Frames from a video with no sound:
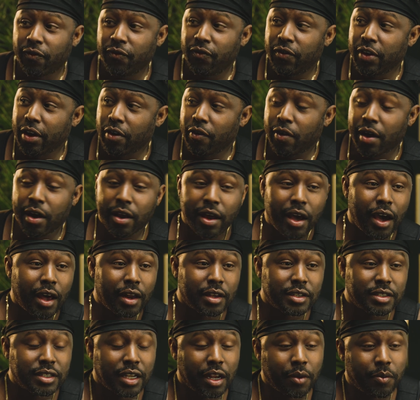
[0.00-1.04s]
figure out how
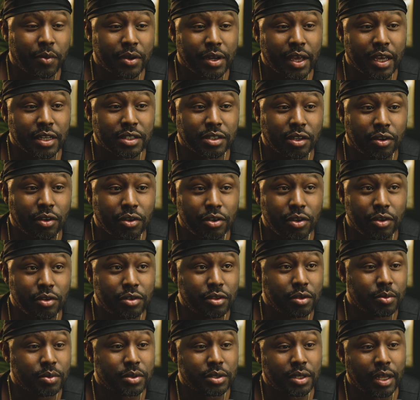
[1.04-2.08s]
to set up a nice little
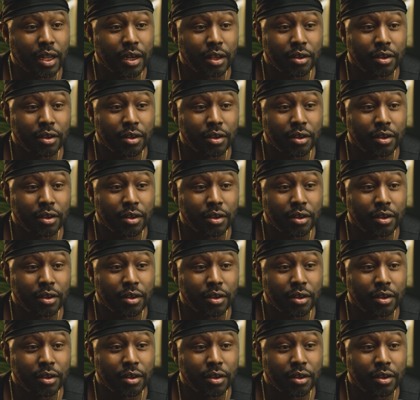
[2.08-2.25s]
YouTube